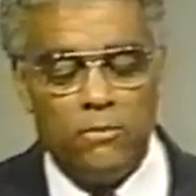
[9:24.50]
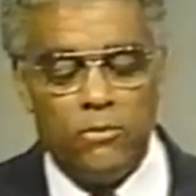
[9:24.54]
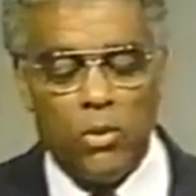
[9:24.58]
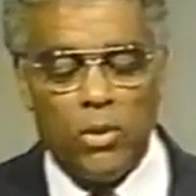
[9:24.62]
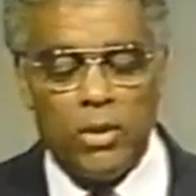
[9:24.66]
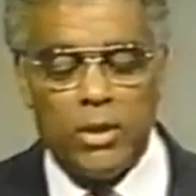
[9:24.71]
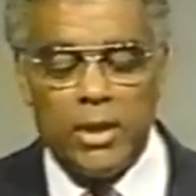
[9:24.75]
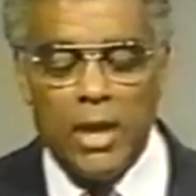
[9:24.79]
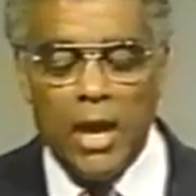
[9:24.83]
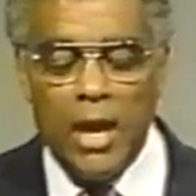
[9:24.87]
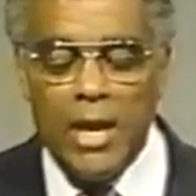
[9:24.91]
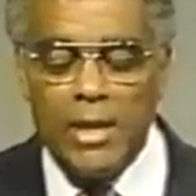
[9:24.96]

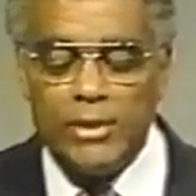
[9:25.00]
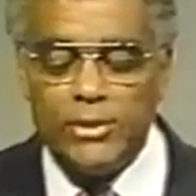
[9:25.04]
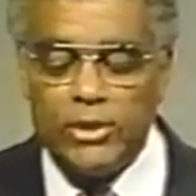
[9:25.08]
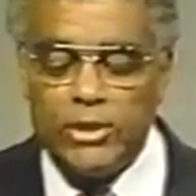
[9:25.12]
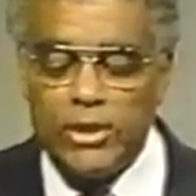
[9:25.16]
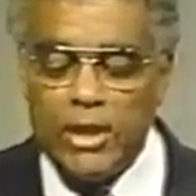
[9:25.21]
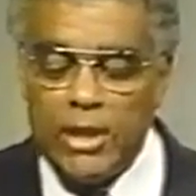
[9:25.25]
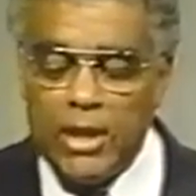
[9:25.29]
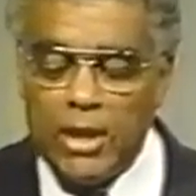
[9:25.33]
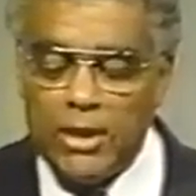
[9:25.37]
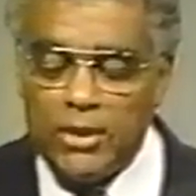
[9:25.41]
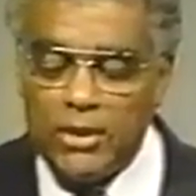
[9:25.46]
For God
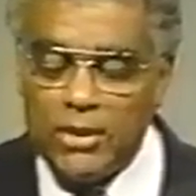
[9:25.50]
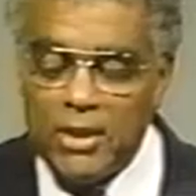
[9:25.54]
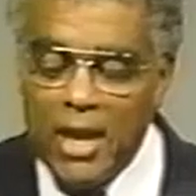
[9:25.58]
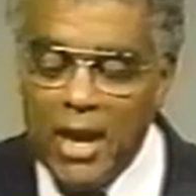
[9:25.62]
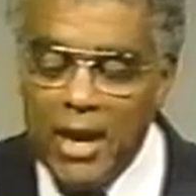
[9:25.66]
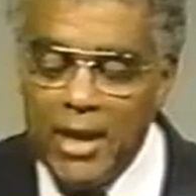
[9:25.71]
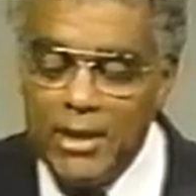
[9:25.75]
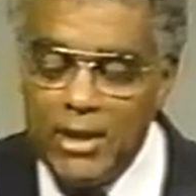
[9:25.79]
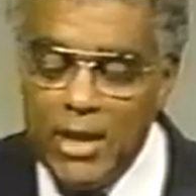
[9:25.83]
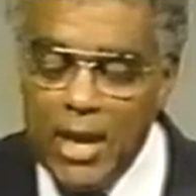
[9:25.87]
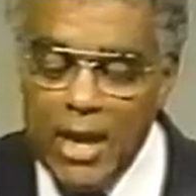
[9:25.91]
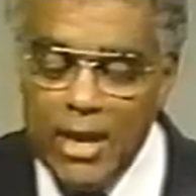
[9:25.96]
sent a
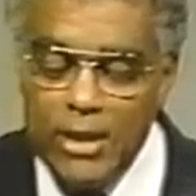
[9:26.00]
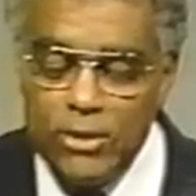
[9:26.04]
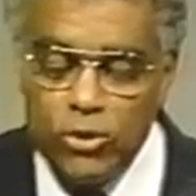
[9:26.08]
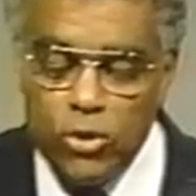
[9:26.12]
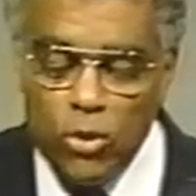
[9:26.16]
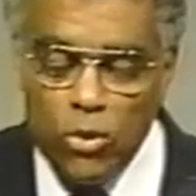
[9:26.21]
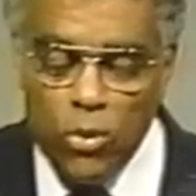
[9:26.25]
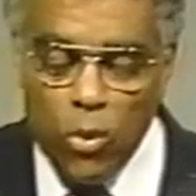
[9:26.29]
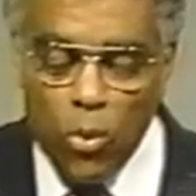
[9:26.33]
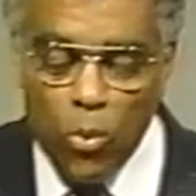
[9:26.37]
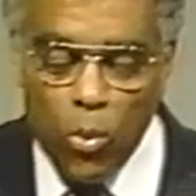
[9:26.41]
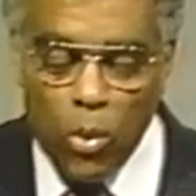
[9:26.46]
light
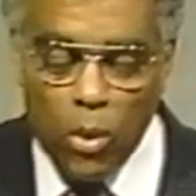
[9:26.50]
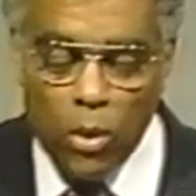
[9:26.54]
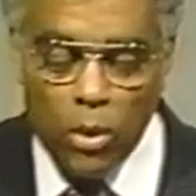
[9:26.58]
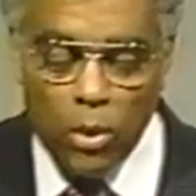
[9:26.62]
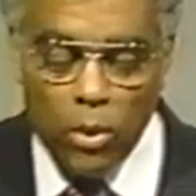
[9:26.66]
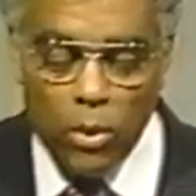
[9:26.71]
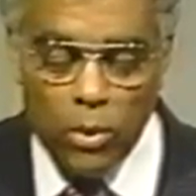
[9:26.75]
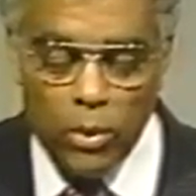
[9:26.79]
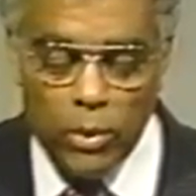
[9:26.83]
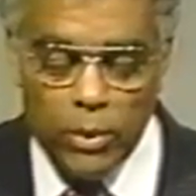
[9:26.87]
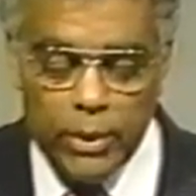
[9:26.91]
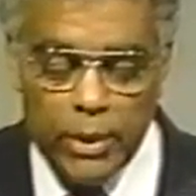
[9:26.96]
into the
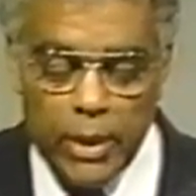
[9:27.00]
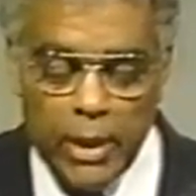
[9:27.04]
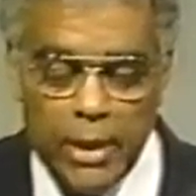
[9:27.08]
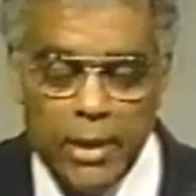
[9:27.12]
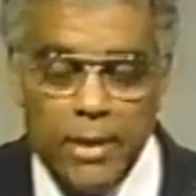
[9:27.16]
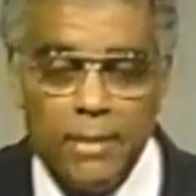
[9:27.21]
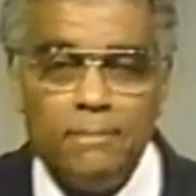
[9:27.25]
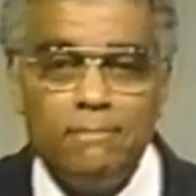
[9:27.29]
world,